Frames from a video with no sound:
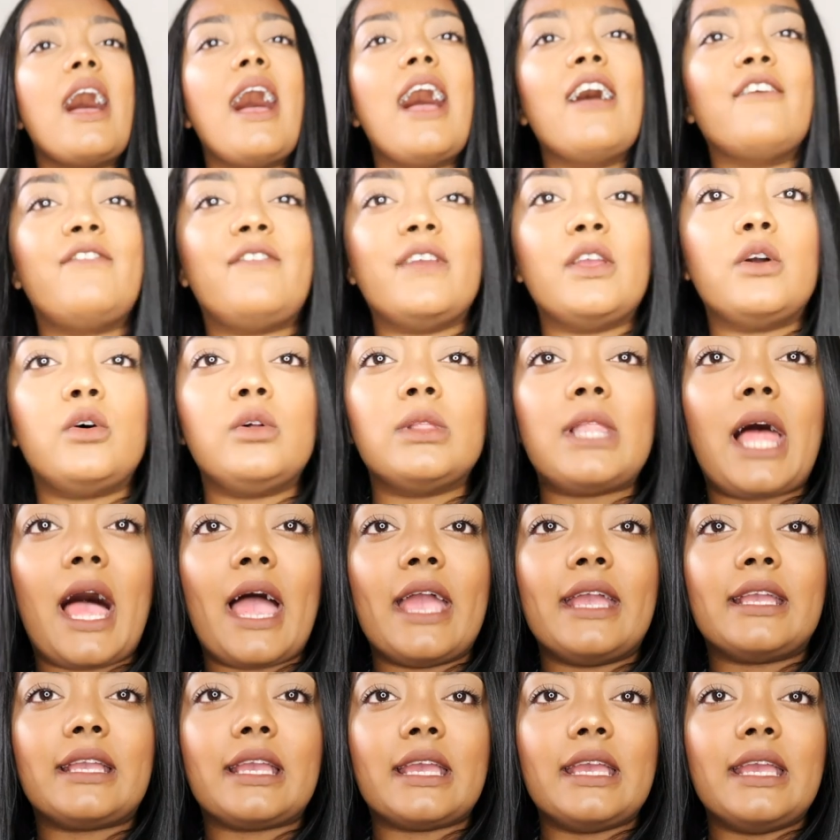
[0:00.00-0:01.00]
I feel
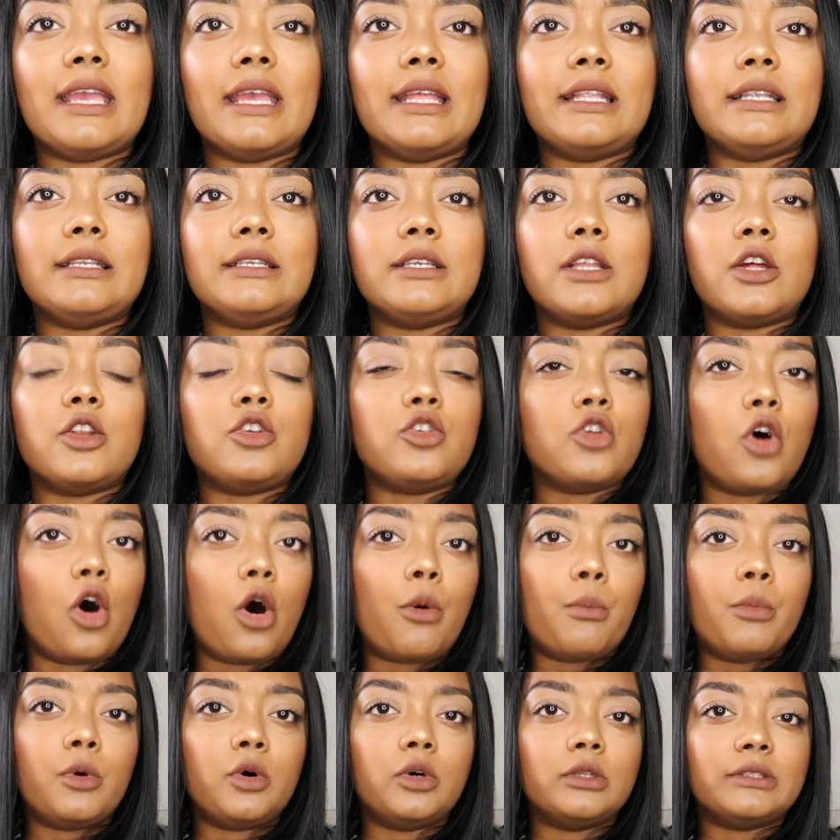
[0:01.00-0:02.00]
like in
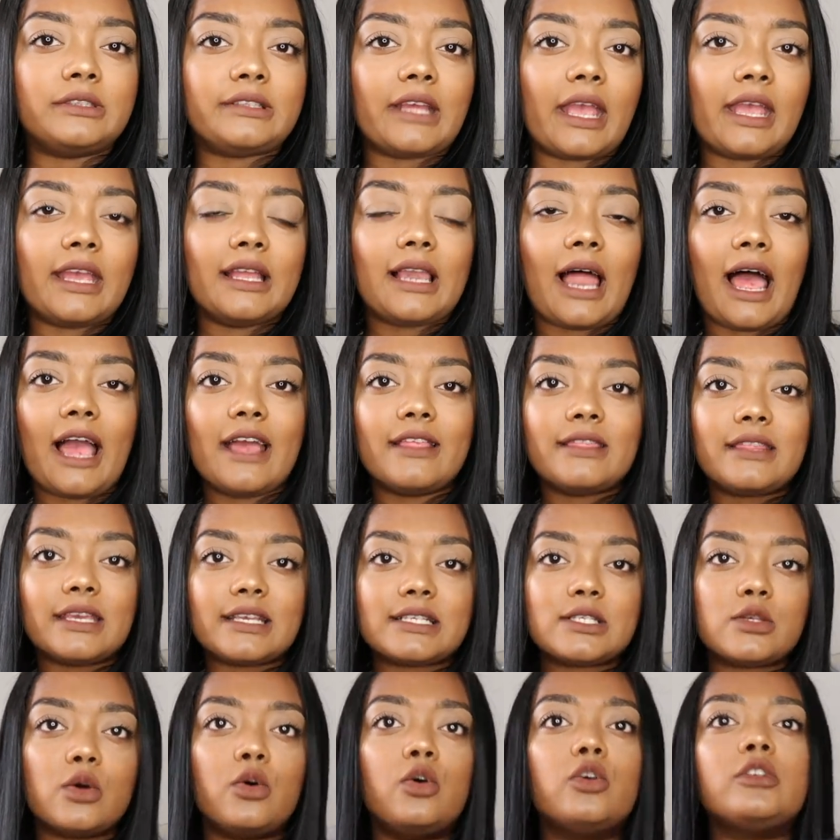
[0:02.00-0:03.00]
normal daylight,
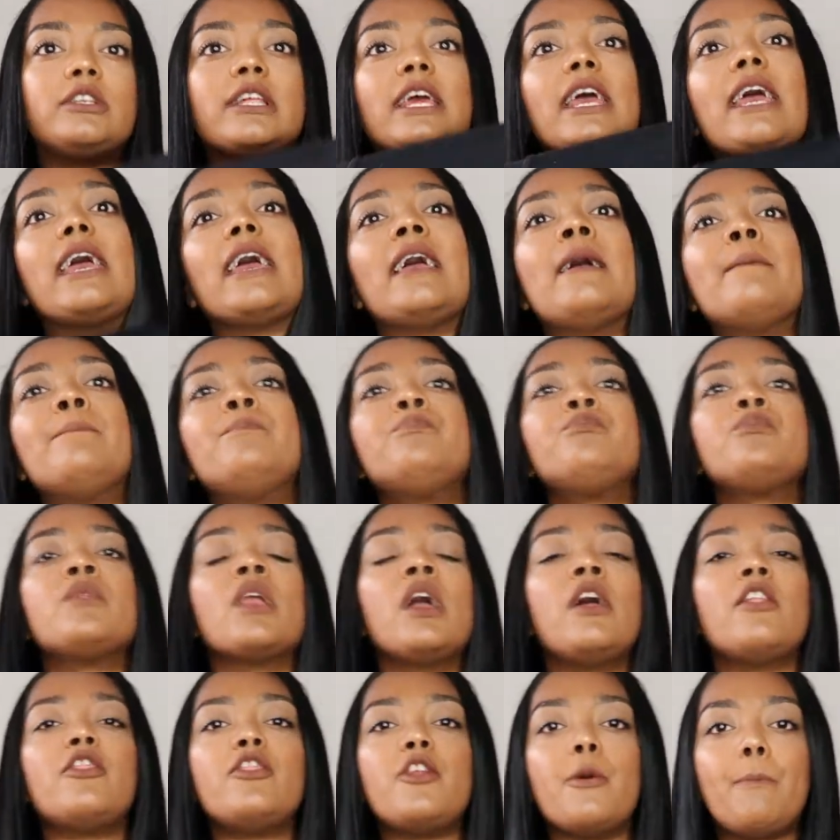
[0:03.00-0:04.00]
this hoodie,
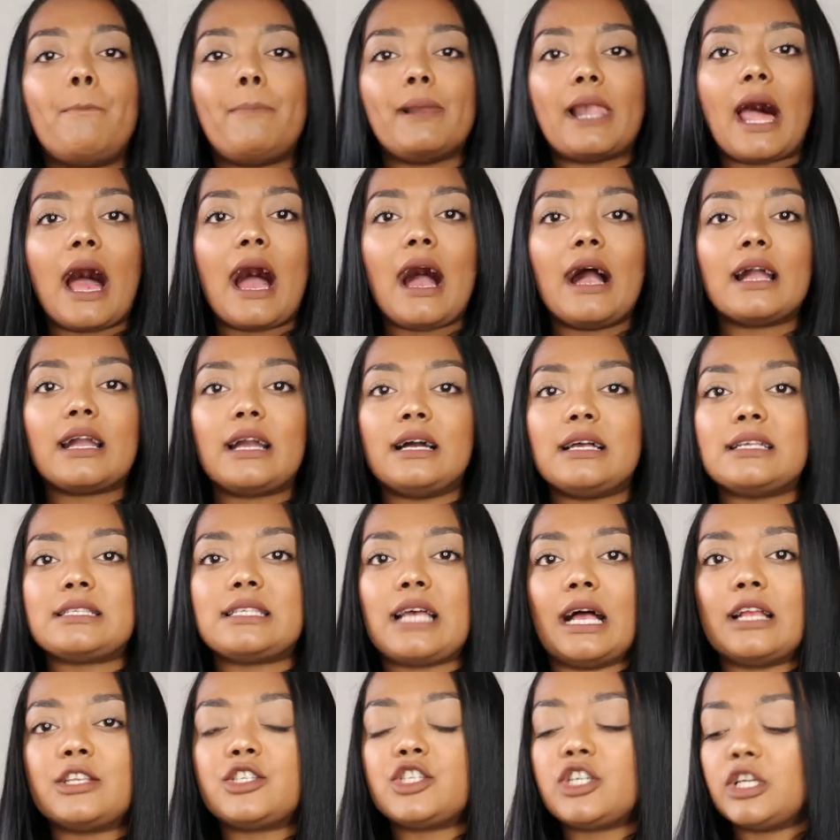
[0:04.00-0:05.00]
the black has
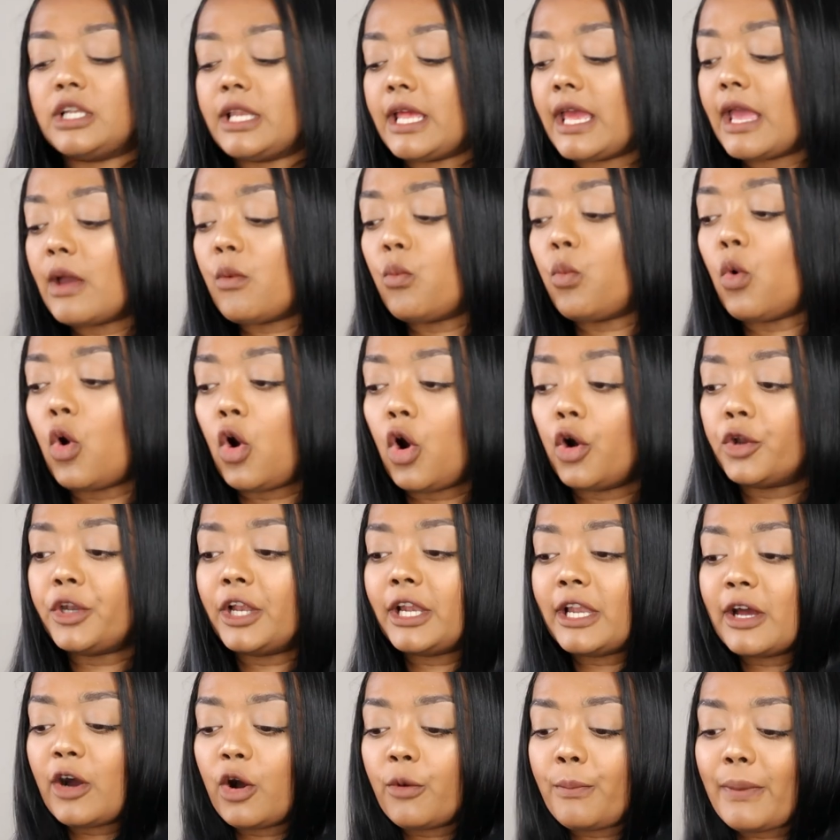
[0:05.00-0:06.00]
actually worn
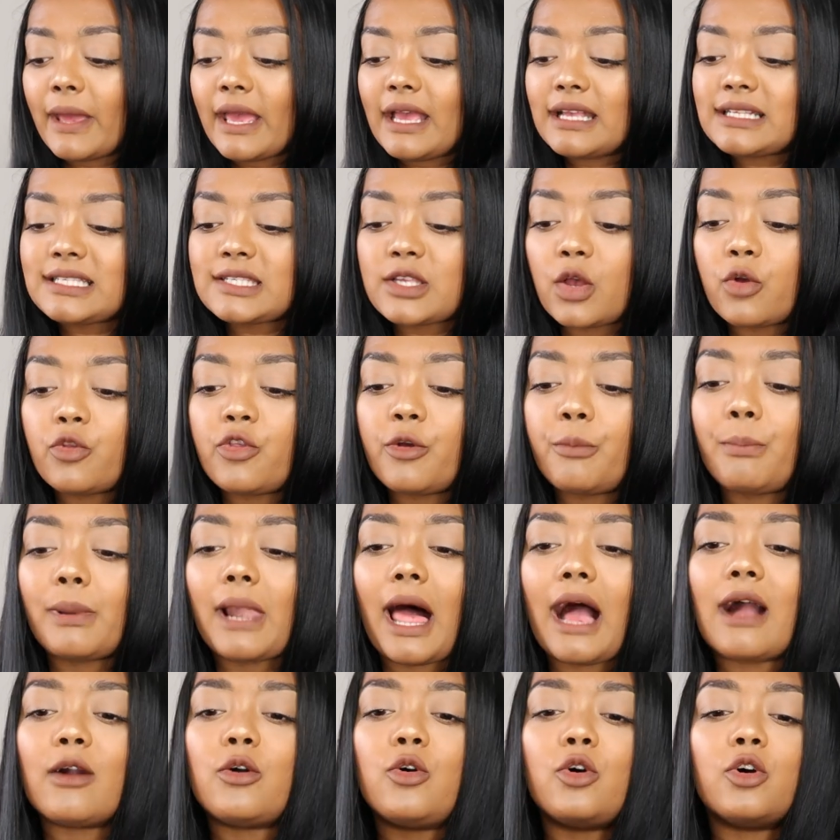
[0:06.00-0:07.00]
a little bit, so the
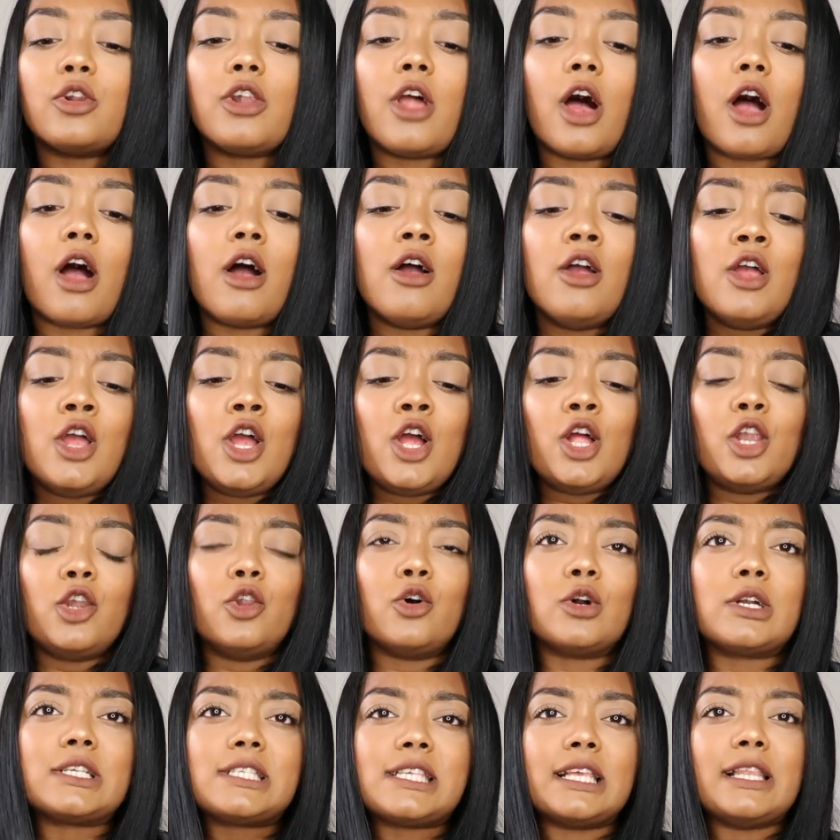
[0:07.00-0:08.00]
black colour
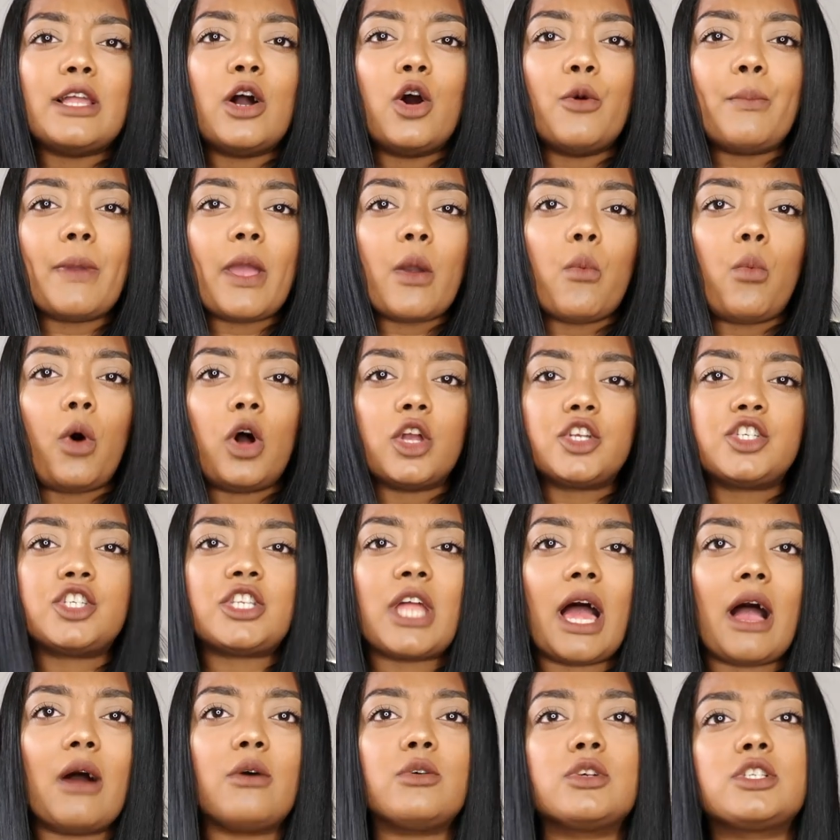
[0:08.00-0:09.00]
looks a little bit washed
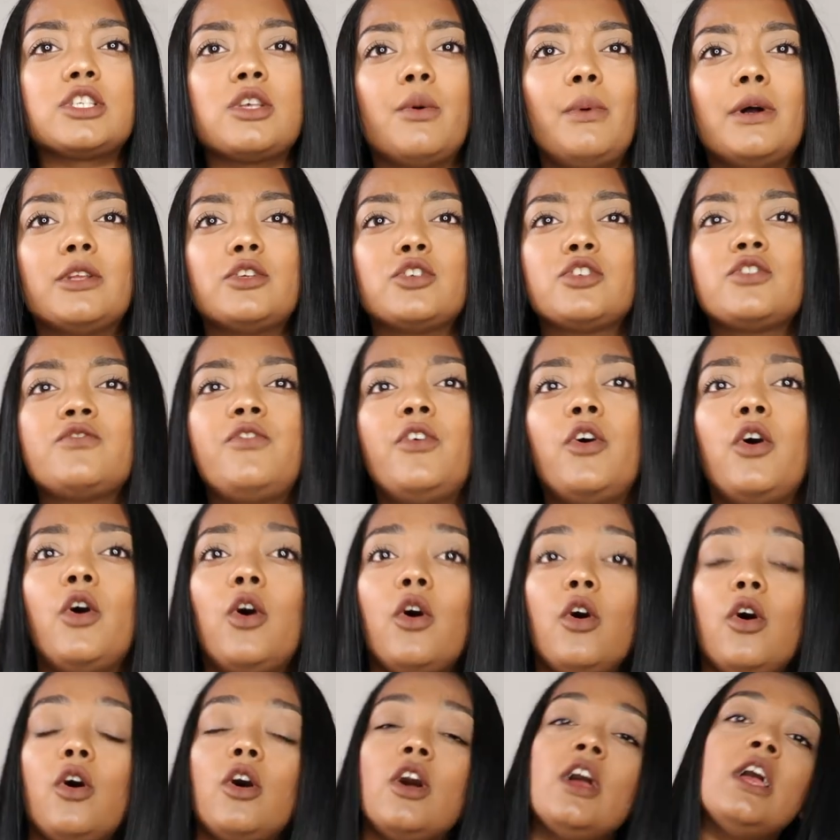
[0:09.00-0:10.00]
out. So I just
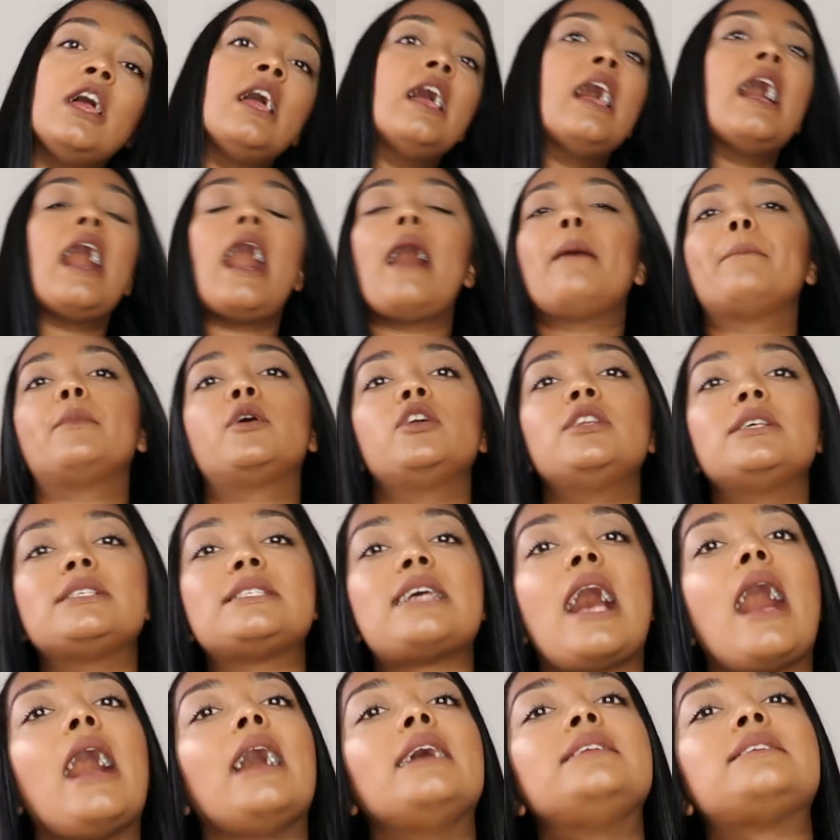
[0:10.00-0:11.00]
thought, I'm going to
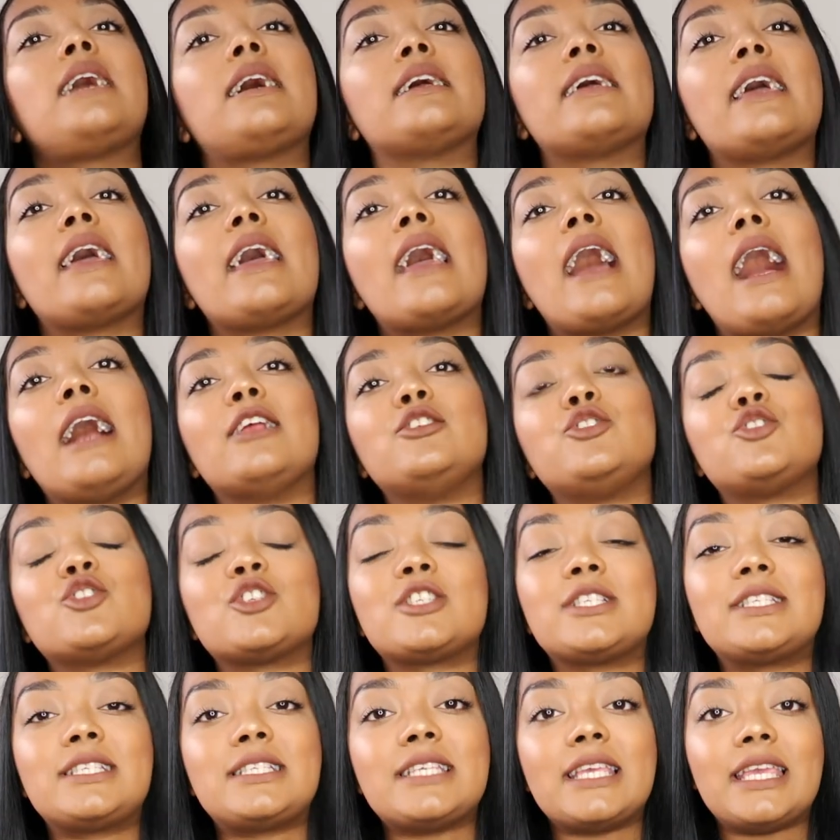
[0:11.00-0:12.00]
tie-dye it and
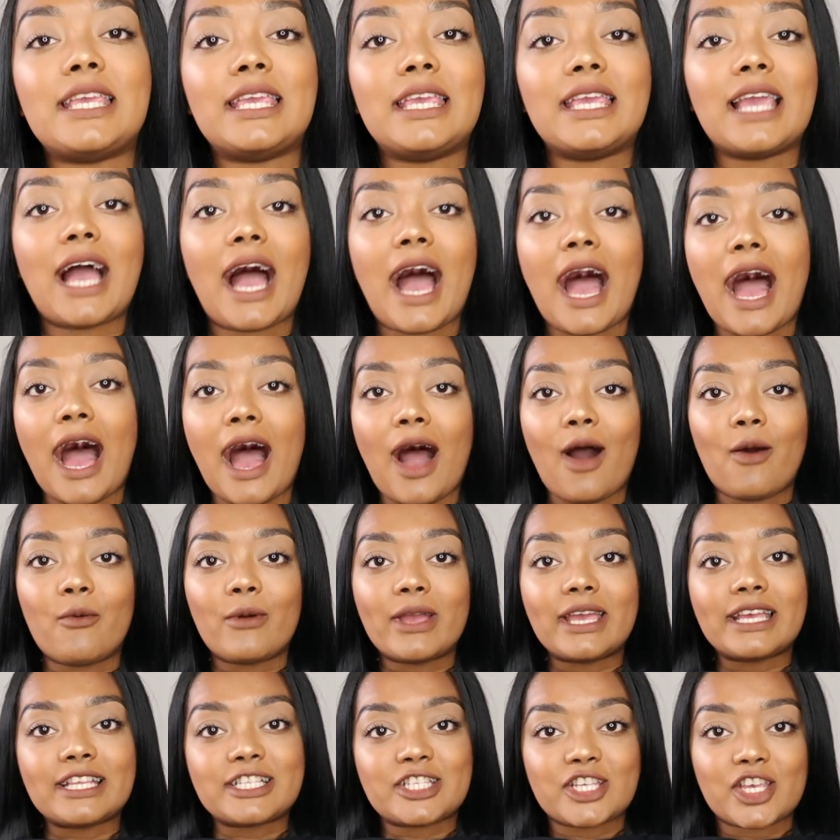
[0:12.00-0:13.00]
just see how
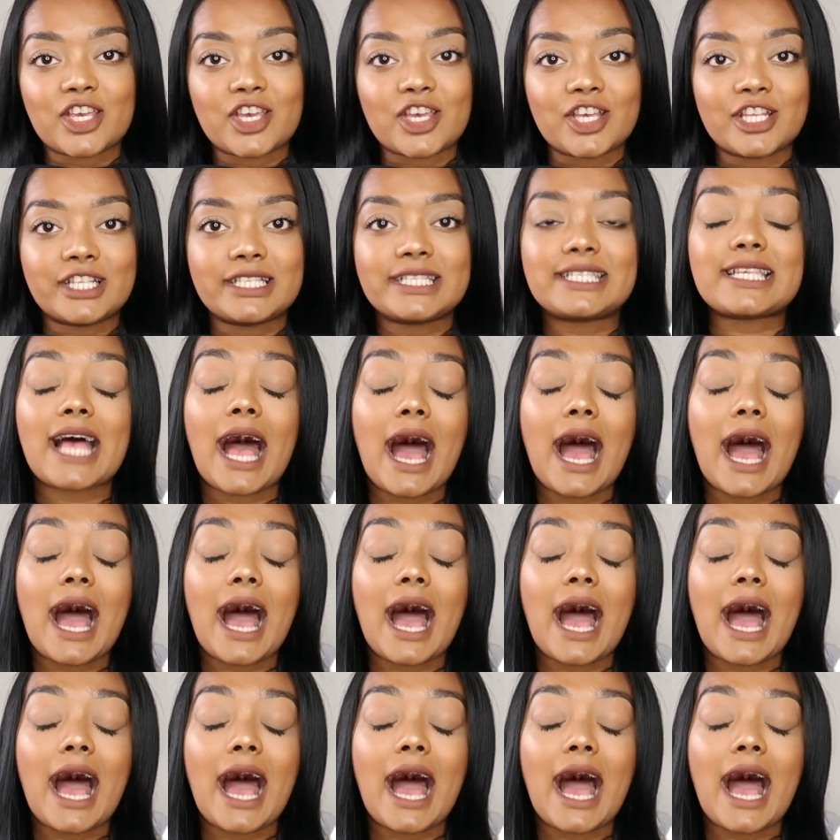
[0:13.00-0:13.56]
it turns